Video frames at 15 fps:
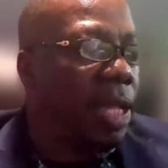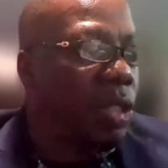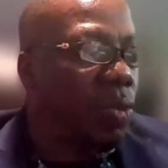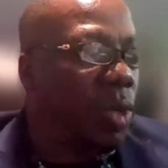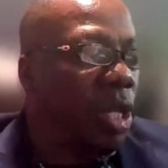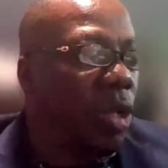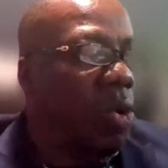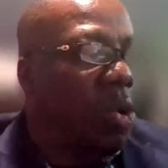as
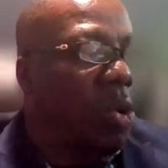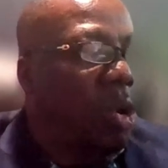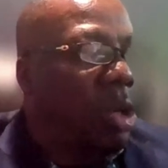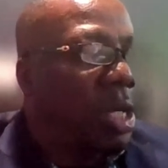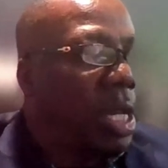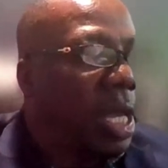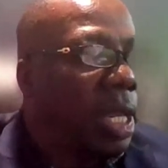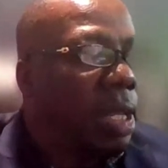we go
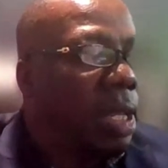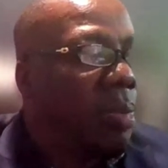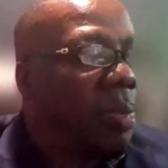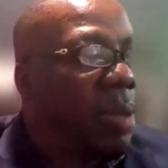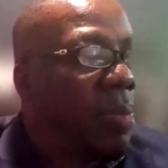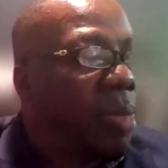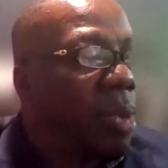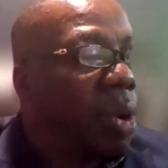on a little
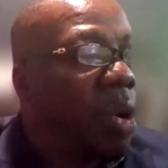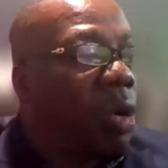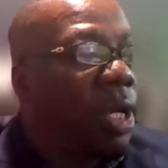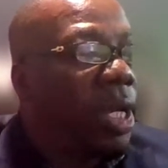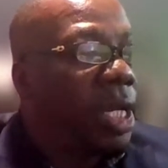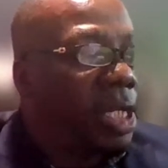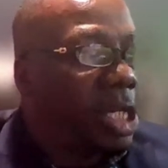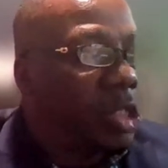bit
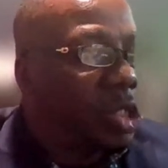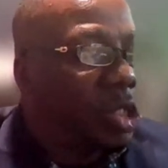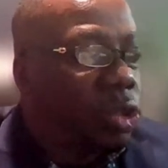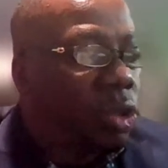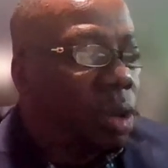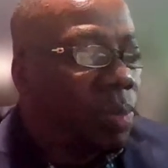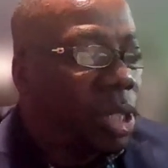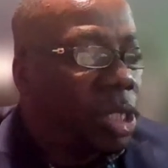more in
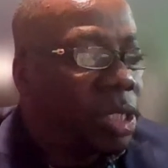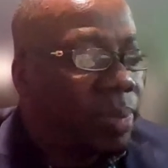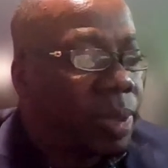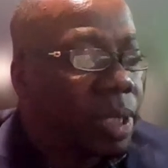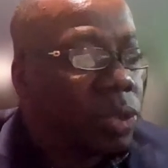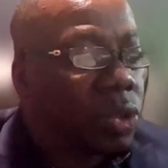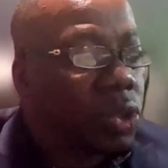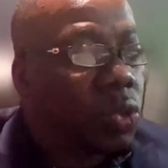Deuteronomy
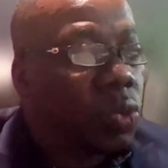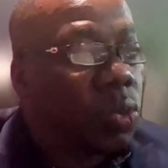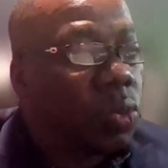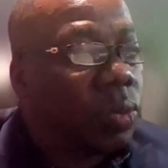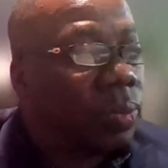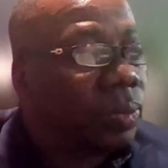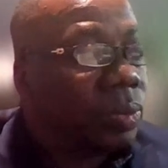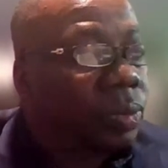chapter
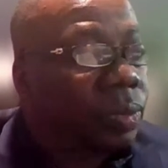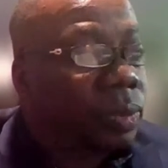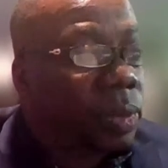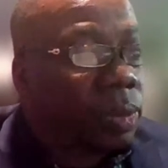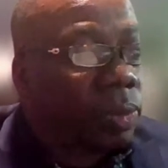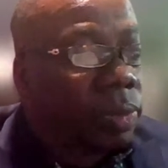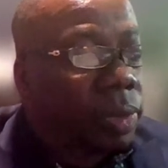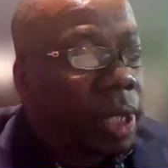2,
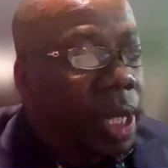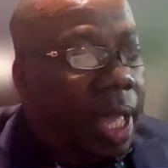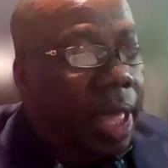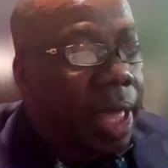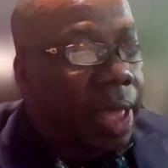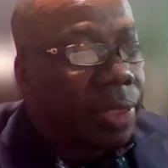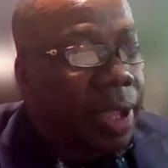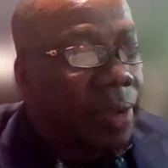
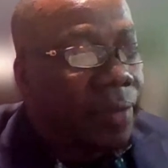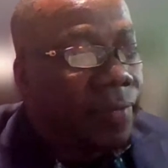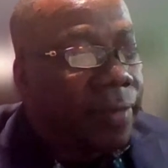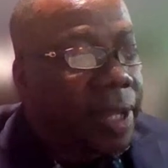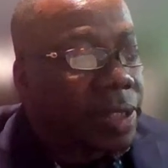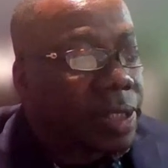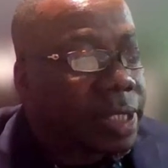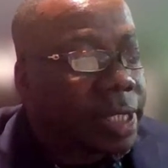I think
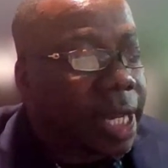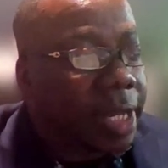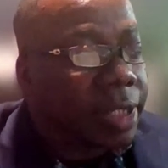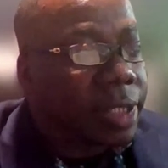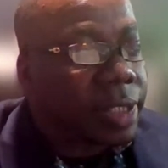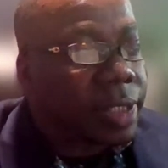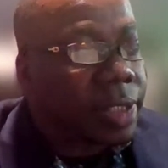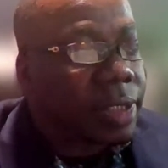verse
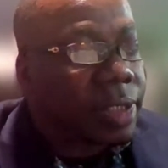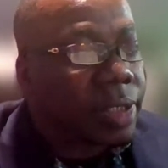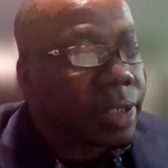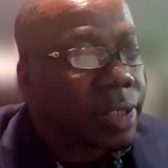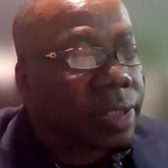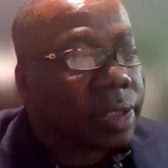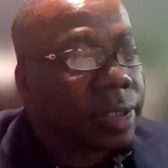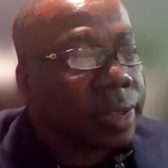
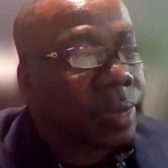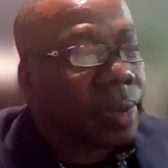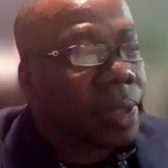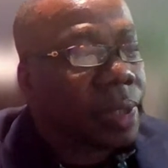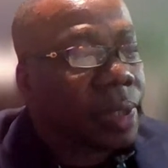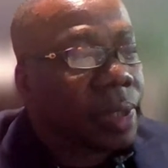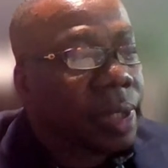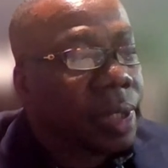6.
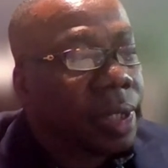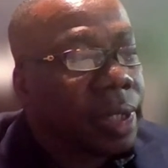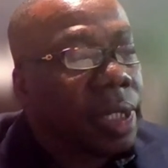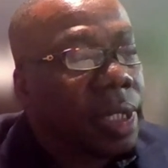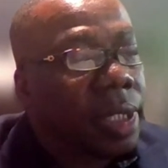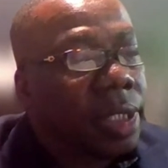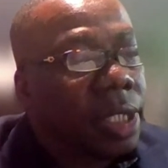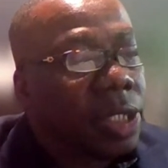
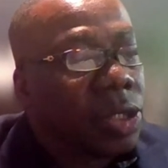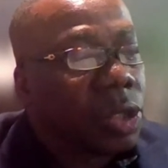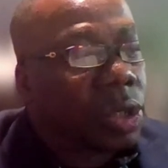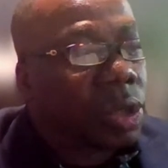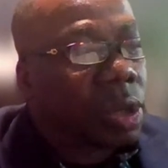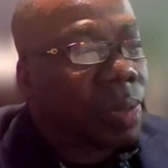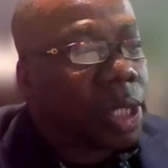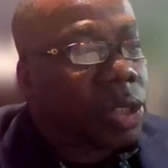
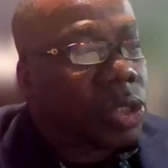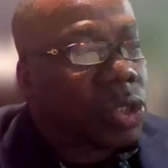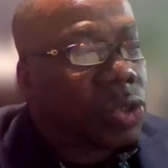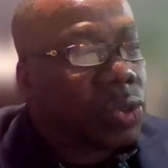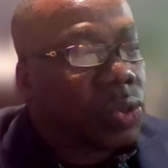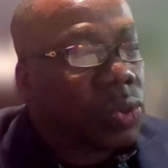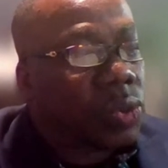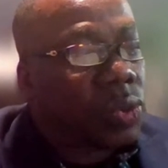Deuteronomy
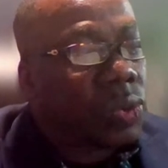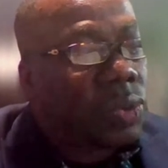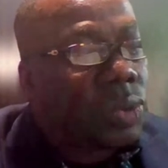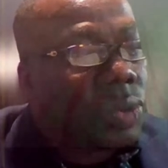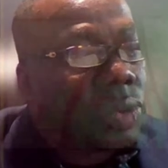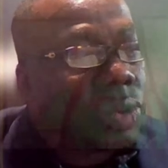2,